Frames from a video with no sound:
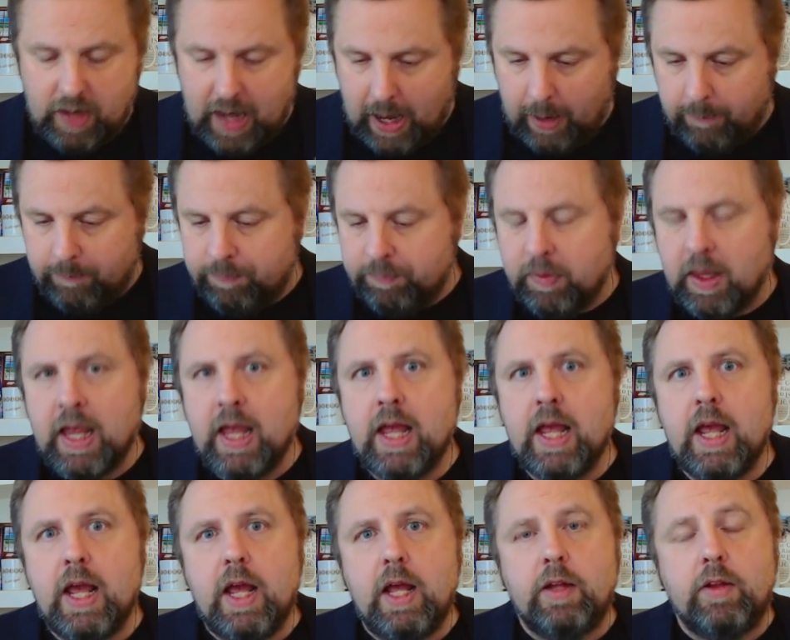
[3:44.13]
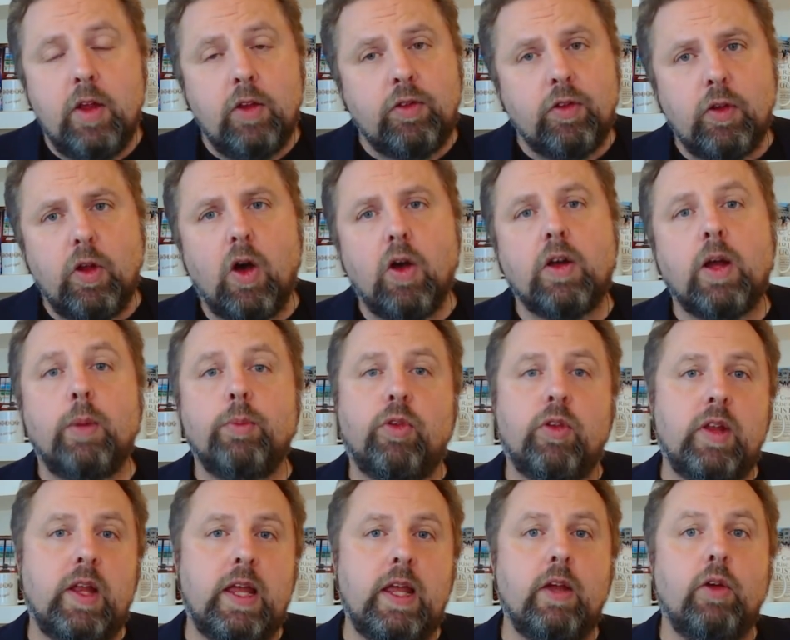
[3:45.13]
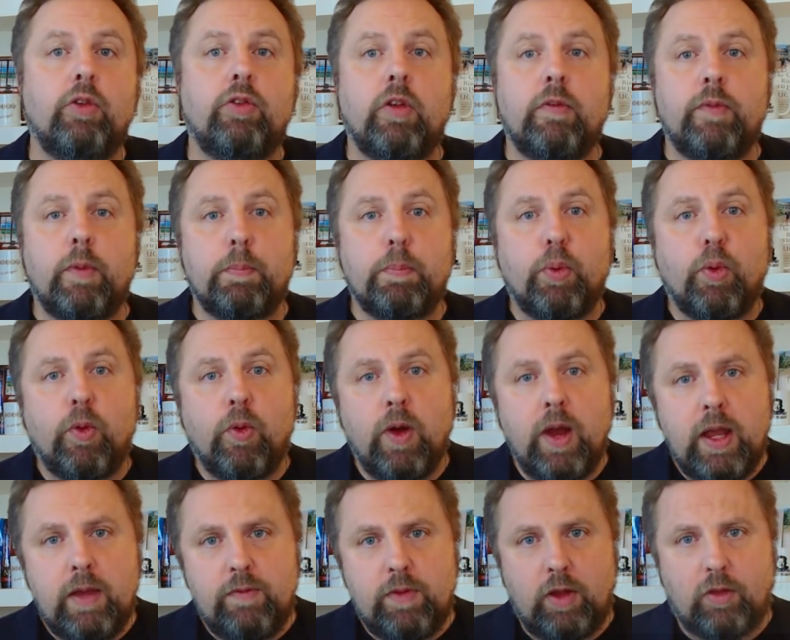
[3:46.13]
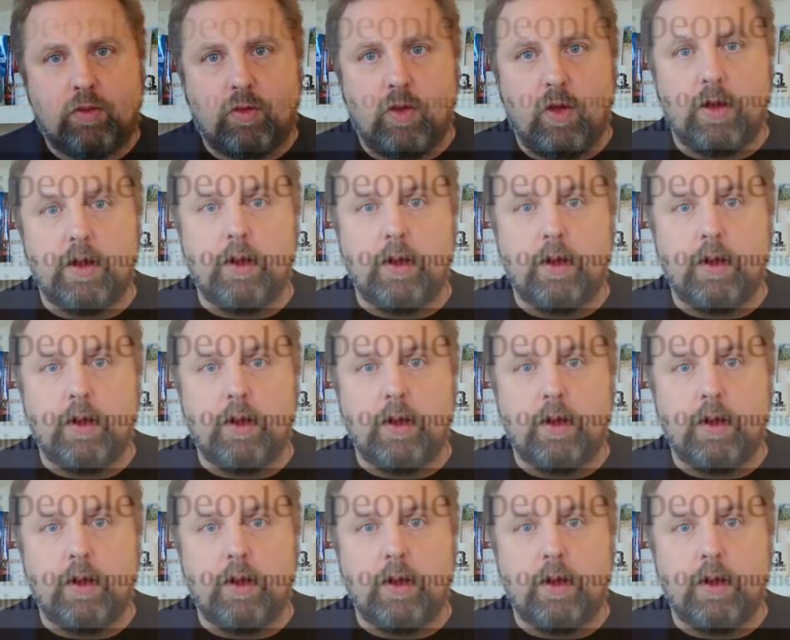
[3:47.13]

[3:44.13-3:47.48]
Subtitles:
Now, this law comes on the heels of a previous